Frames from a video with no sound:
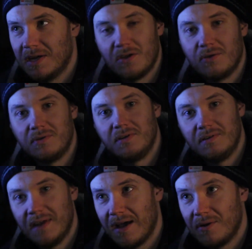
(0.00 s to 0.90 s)
I don't
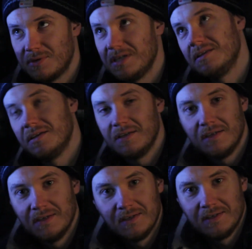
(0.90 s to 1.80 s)
now need
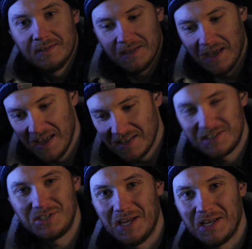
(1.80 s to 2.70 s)

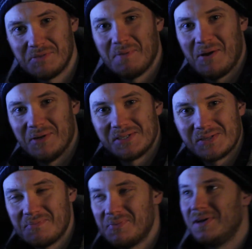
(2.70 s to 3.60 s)
to change mount at
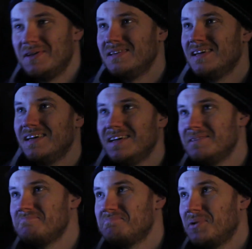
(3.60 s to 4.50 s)
some point,
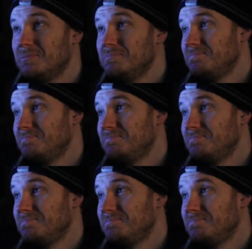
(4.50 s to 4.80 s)
but